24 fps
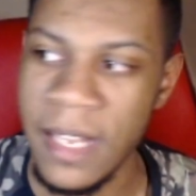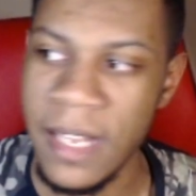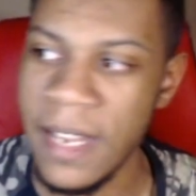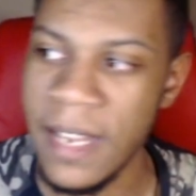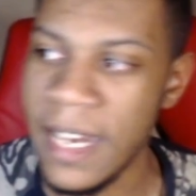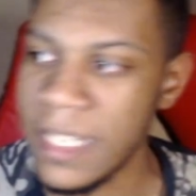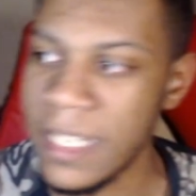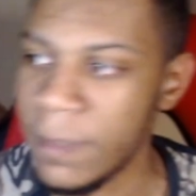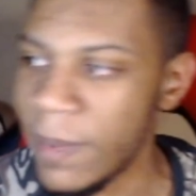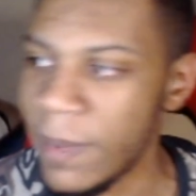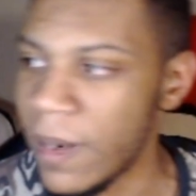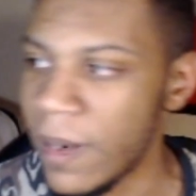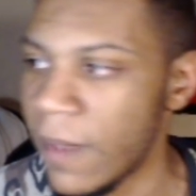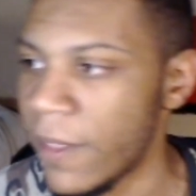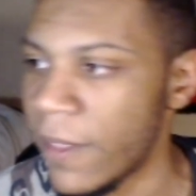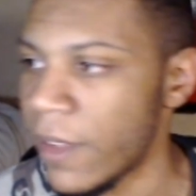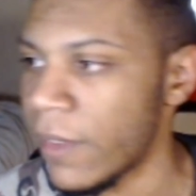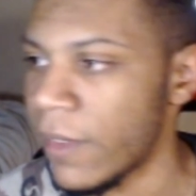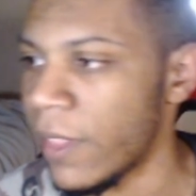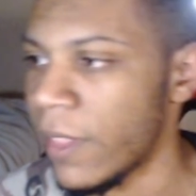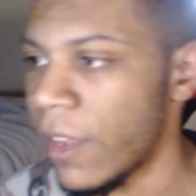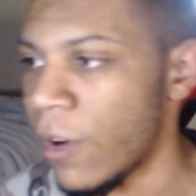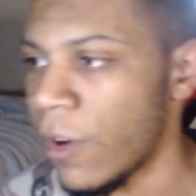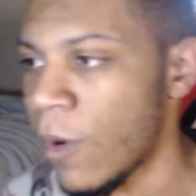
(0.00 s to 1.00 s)
that I spent on
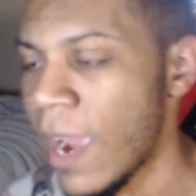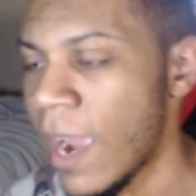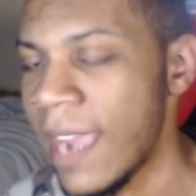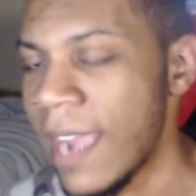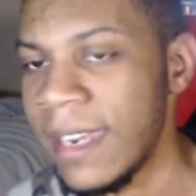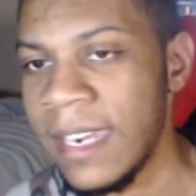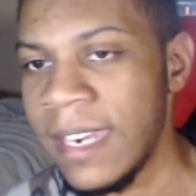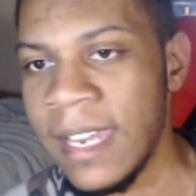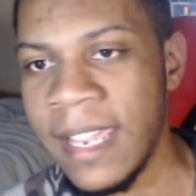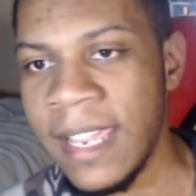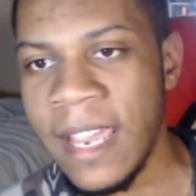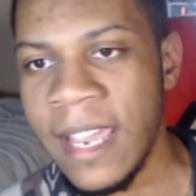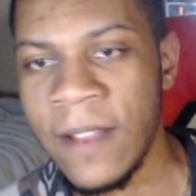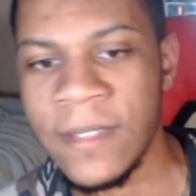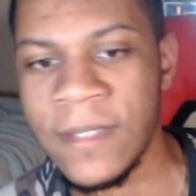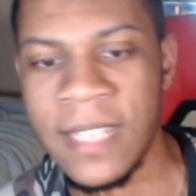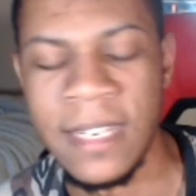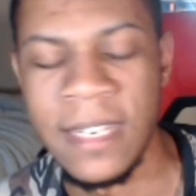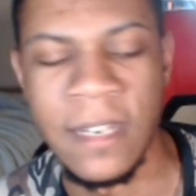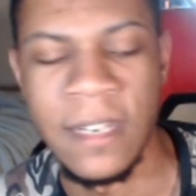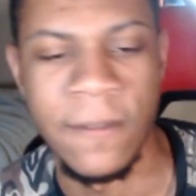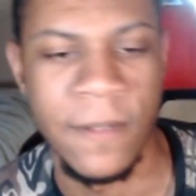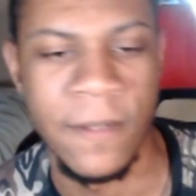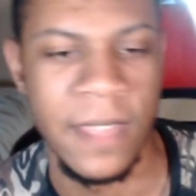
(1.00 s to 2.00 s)
the grinded accounts I
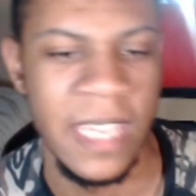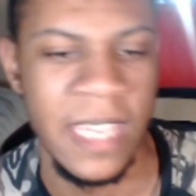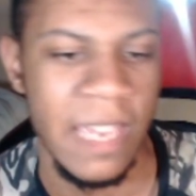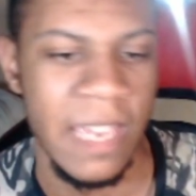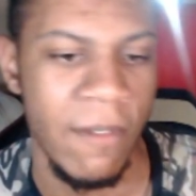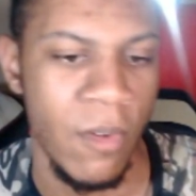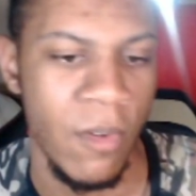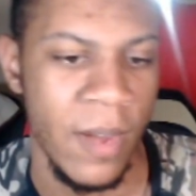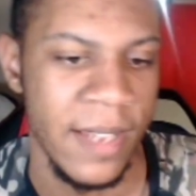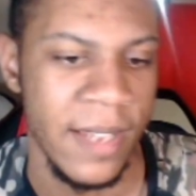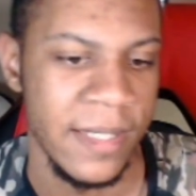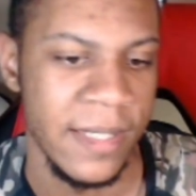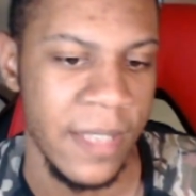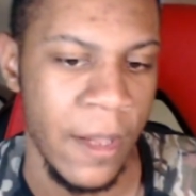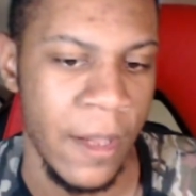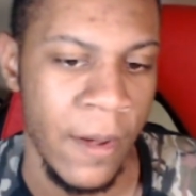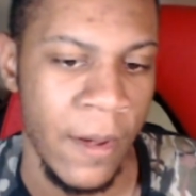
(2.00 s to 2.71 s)
did for the giveaway. So